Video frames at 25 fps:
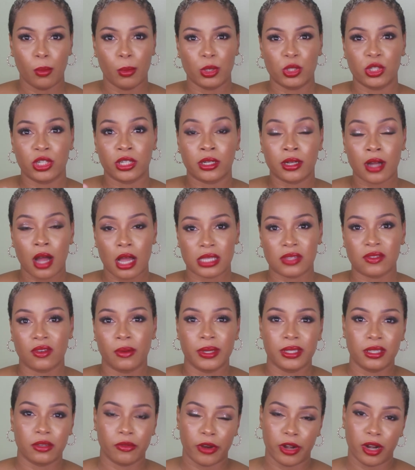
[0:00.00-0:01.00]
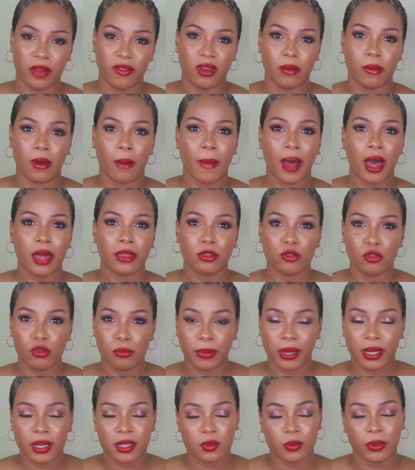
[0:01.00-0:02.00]
It cost for me to renovate my bathroom,
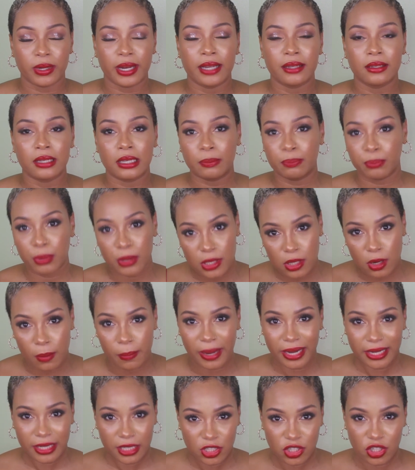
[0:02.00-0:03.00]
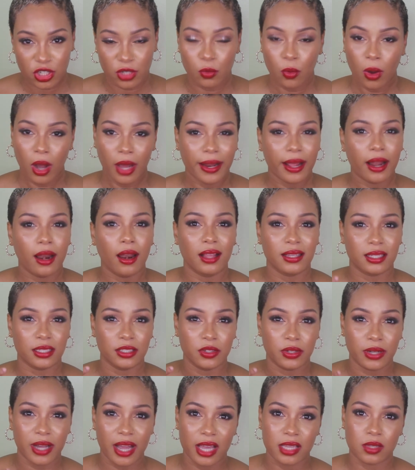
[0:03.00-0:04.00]
because when I did put up my kitchen wall, a lot of
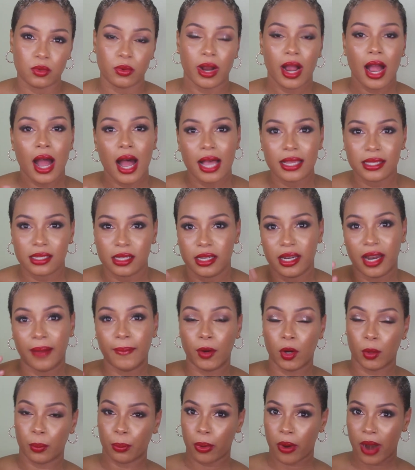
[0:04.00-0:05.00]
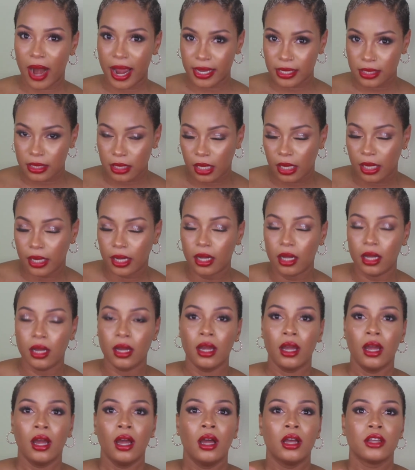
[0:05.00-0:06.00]
you guys were asking about pricing.
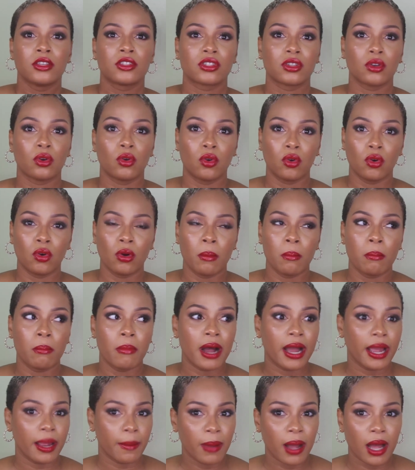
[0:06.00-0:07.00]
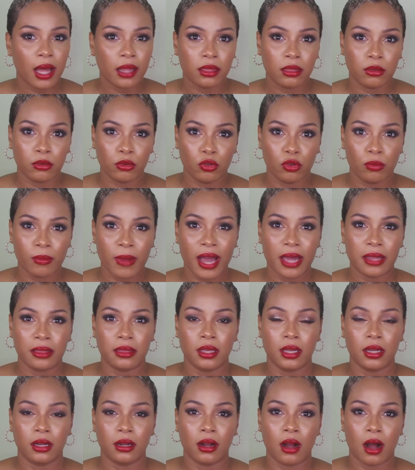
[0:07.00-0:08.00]
So my bathroom, I
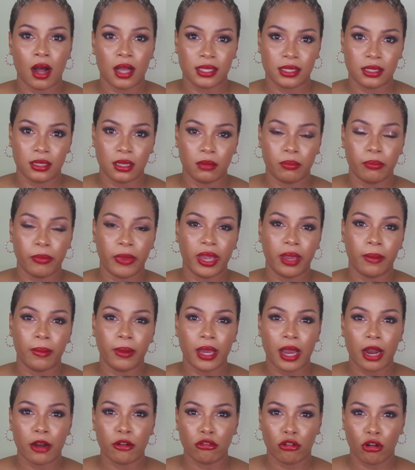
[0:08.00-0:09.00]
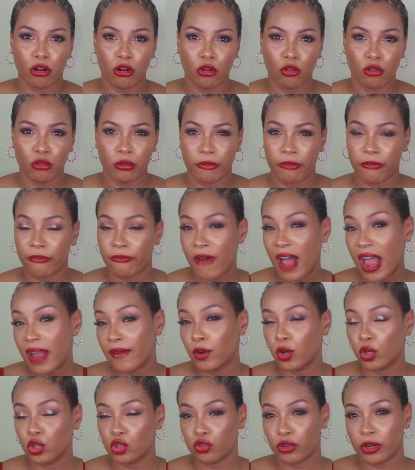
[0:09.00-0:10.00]
think, costed maybe around
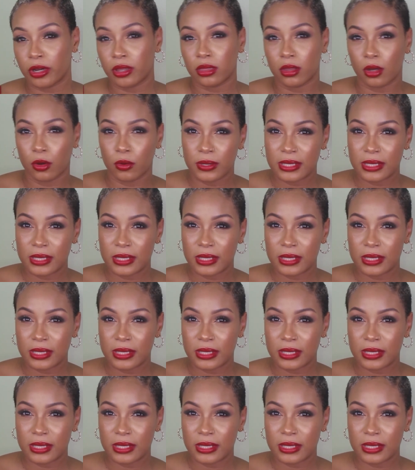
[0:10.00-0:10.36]
500,000.